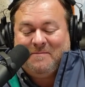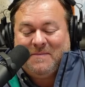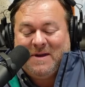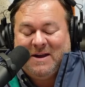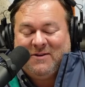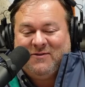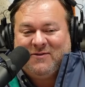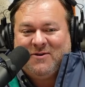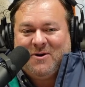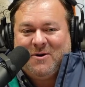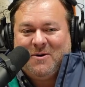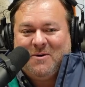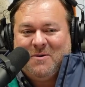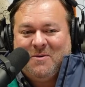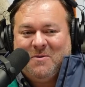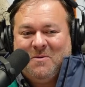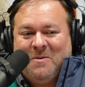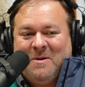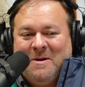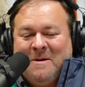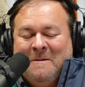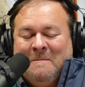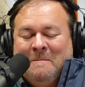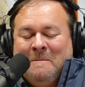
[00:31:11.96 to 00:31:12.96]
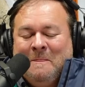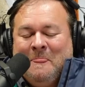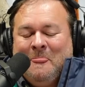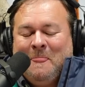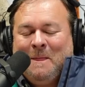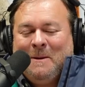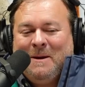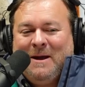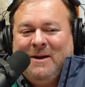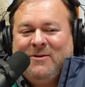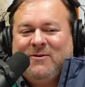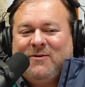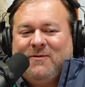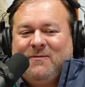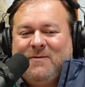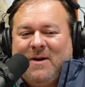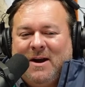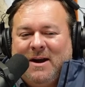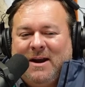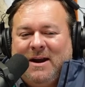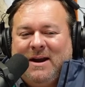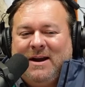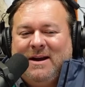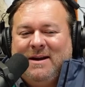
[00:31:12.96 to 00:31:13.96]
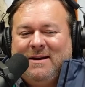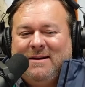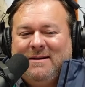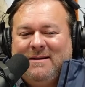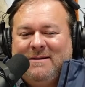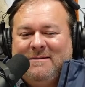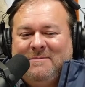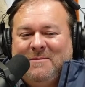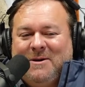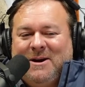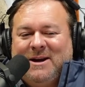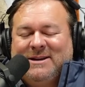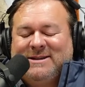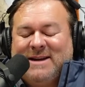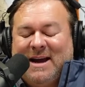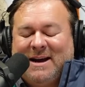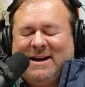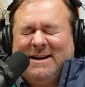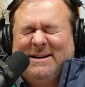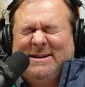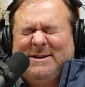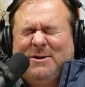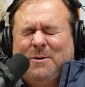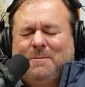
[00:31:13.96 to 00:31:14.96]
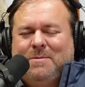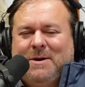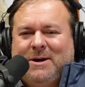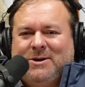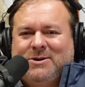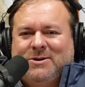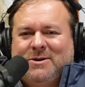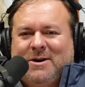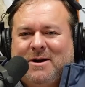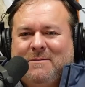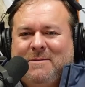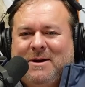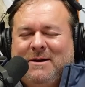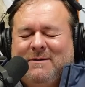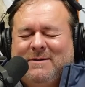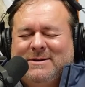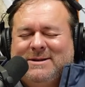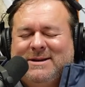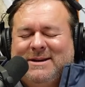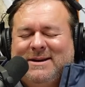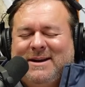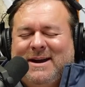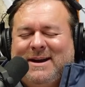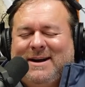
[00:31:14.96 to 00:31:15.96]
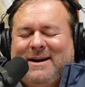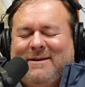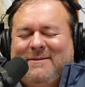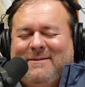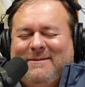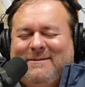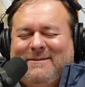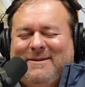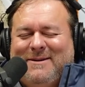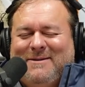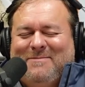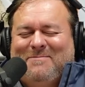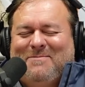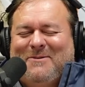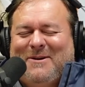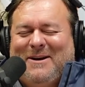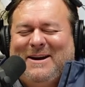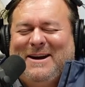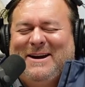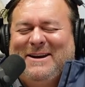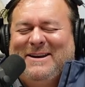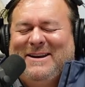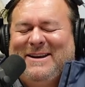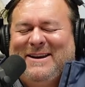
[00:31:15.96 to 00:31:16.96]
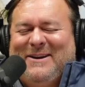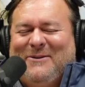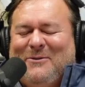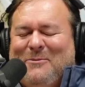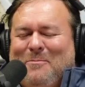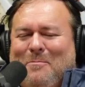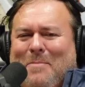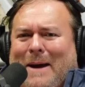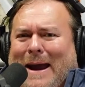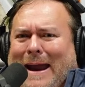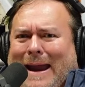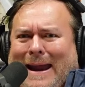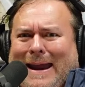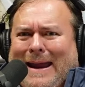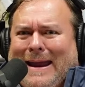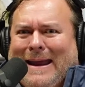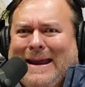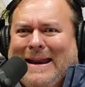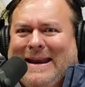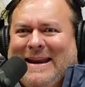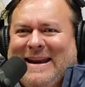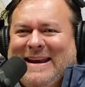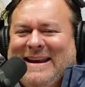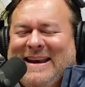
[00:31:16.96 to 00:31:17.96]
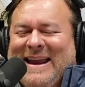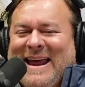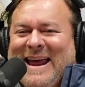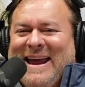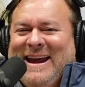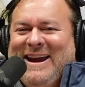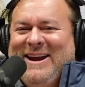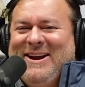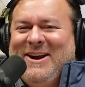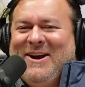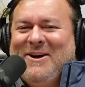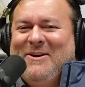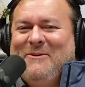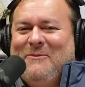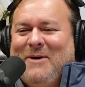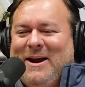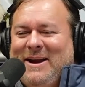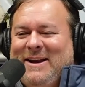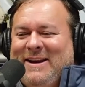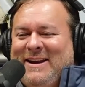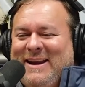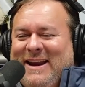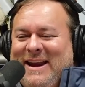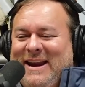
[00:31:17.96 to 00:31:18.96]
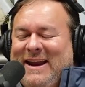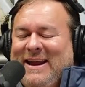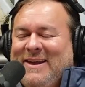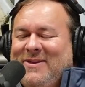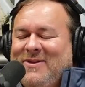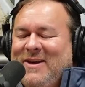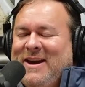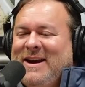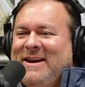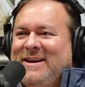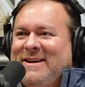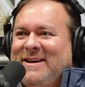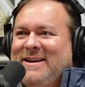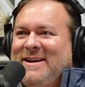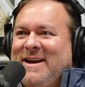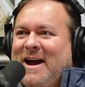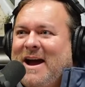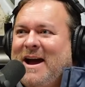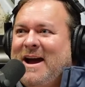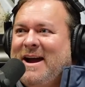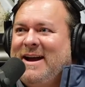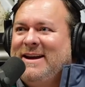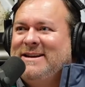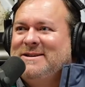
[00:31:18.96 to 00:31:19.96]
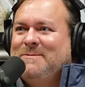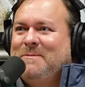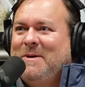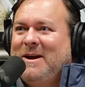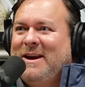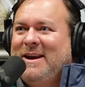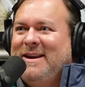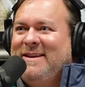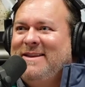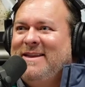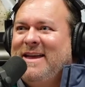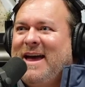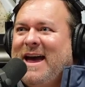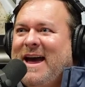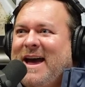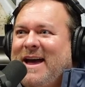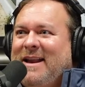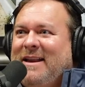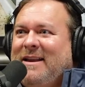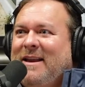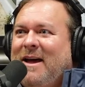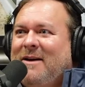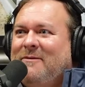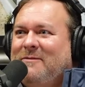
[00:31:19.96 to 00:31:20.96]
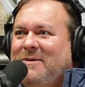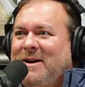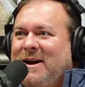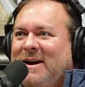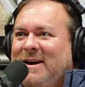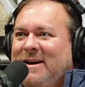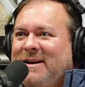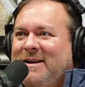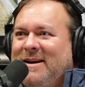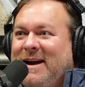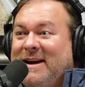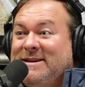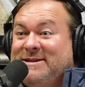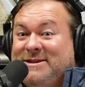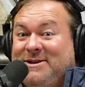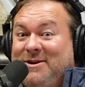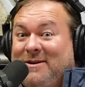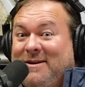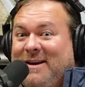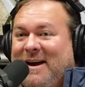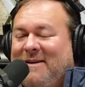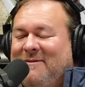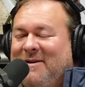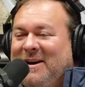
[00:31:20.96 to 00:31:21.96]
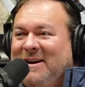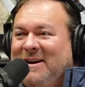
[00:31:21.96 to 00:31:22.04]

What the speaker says: so it's funny because I can still picture. It was in probably an old pan, and it wasn't anything nice, but I loved it. I still love it.